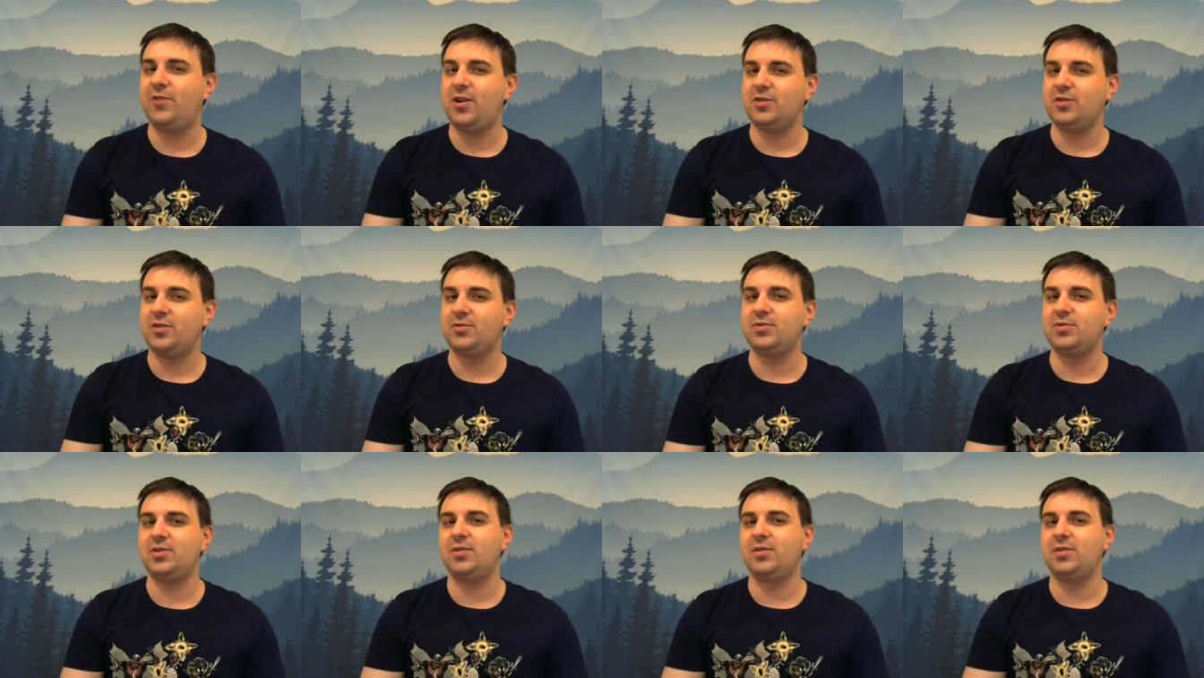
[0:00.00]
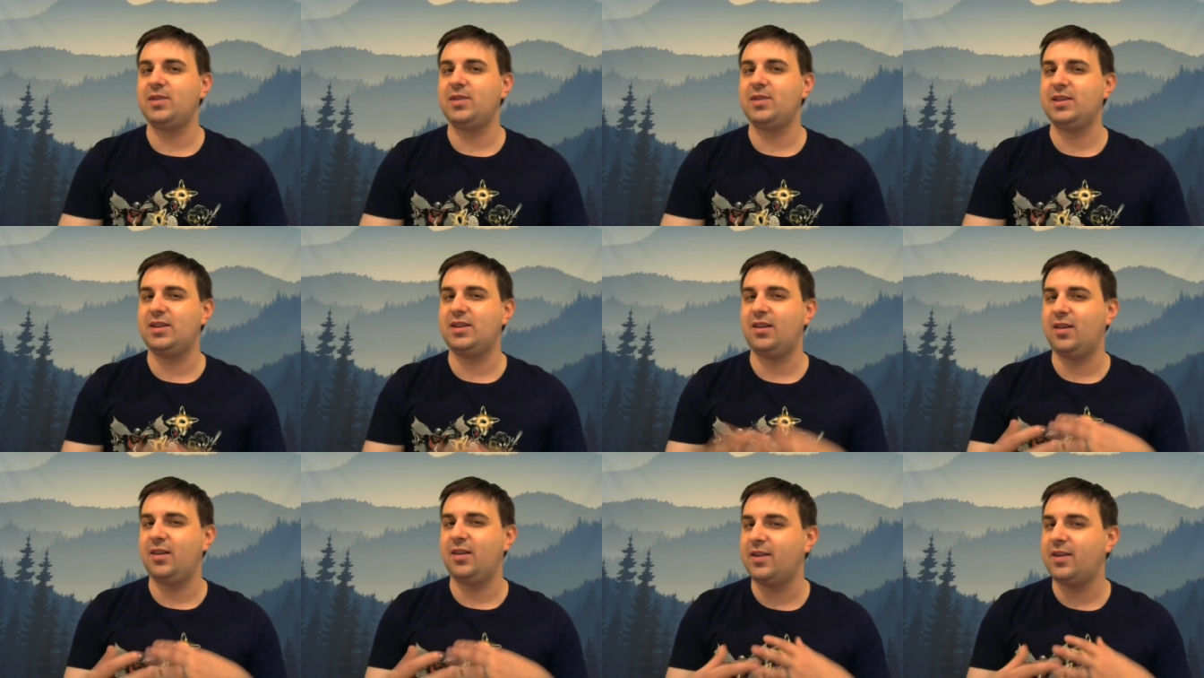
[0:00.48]
Fox was
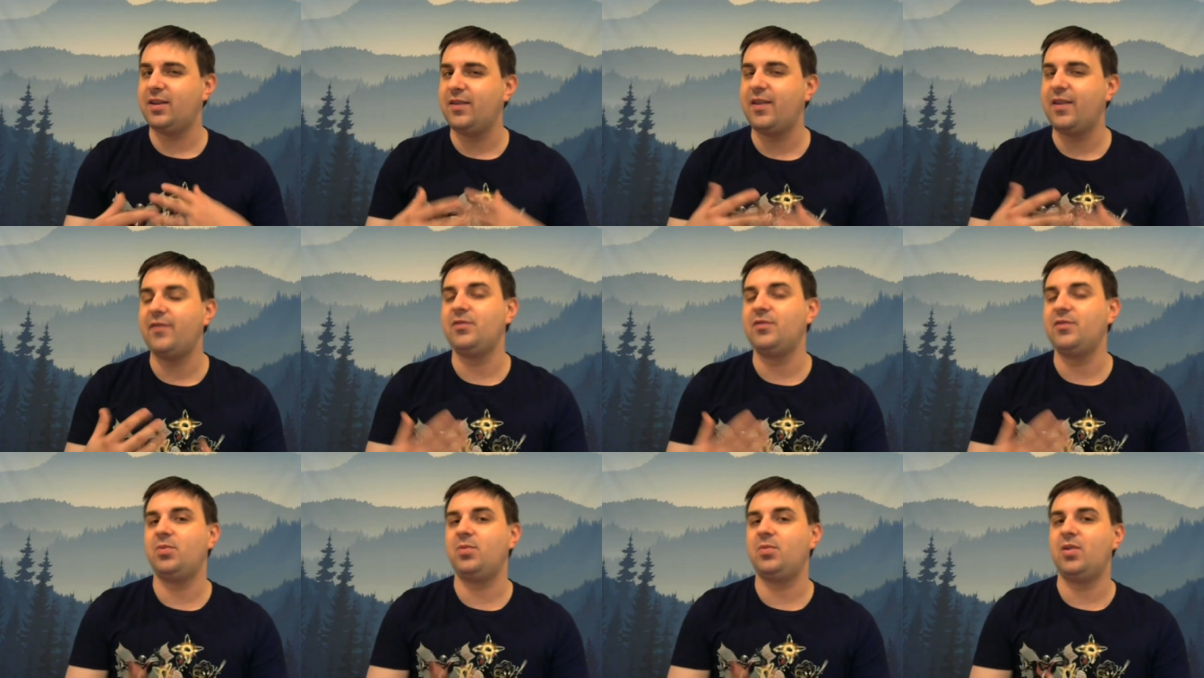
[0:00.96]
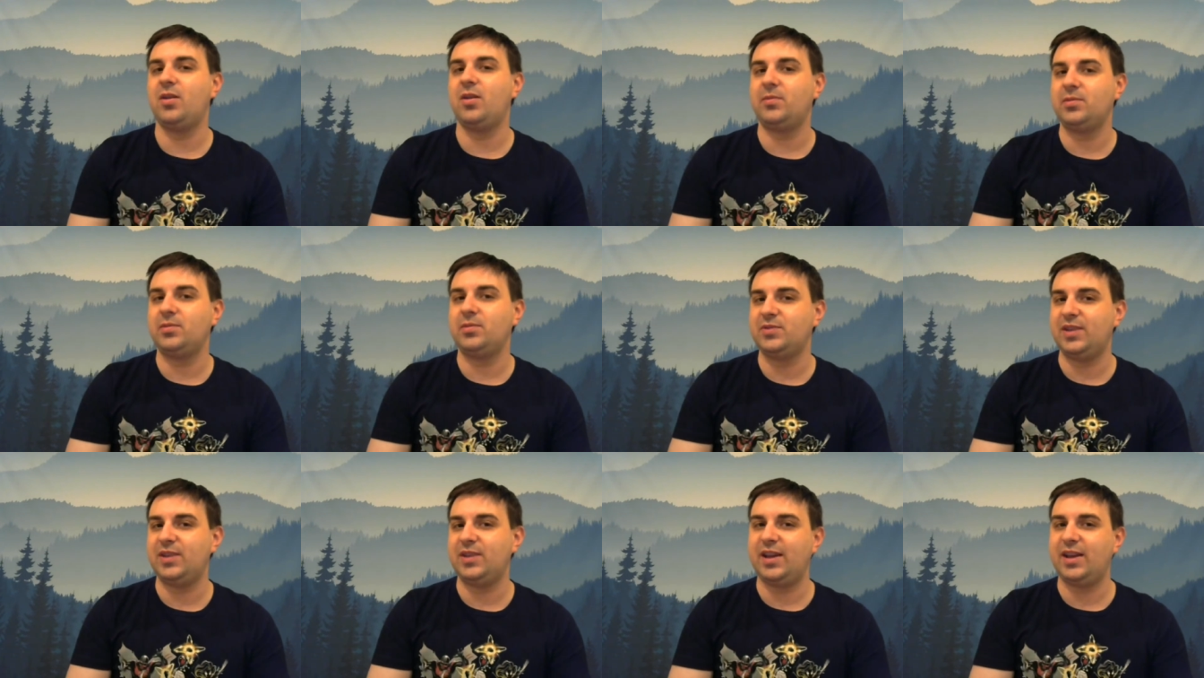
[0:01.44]
already kind of having problems.